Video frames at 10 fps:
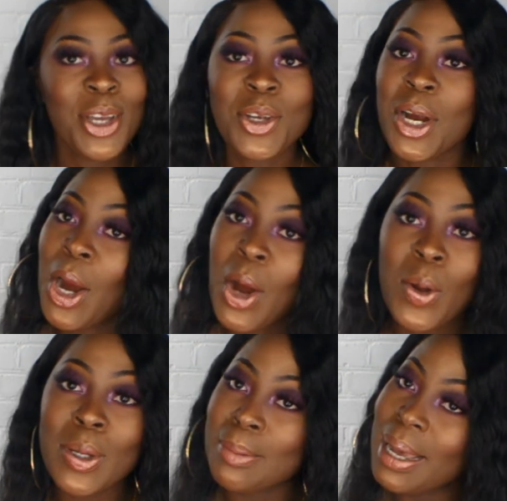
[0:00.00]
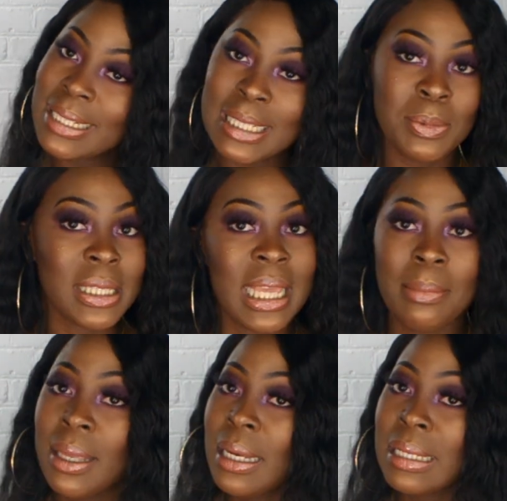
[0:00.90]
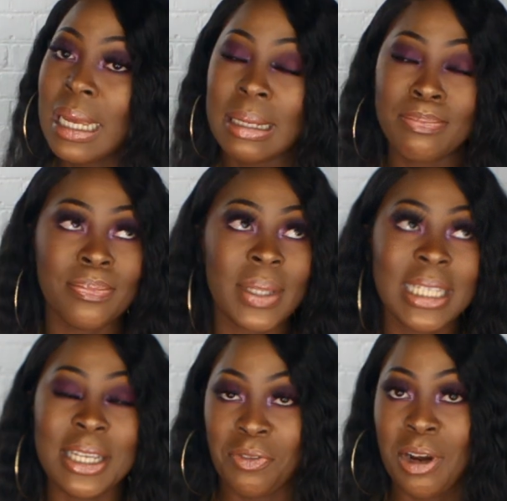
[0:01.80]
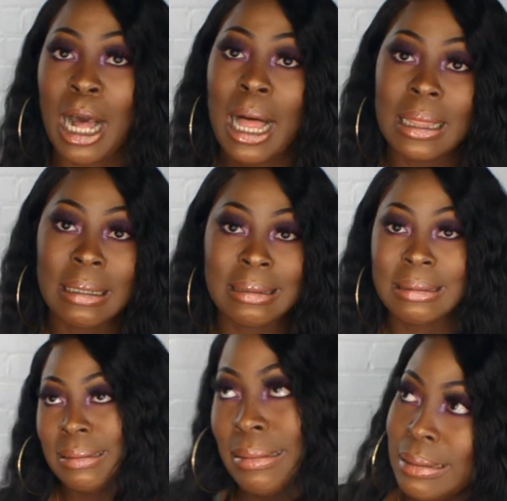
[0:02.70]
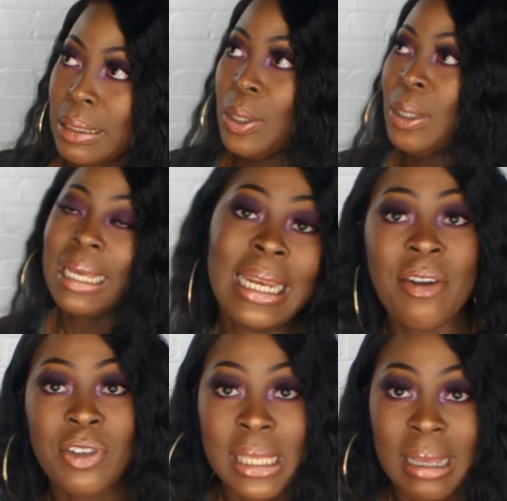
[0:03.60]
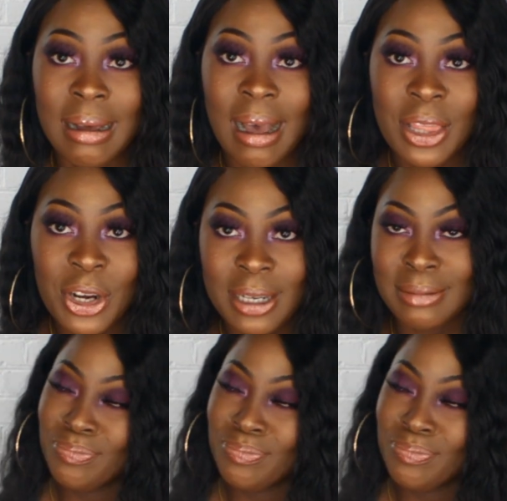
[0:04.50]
your girl, you might just be seeing a different color in every single color.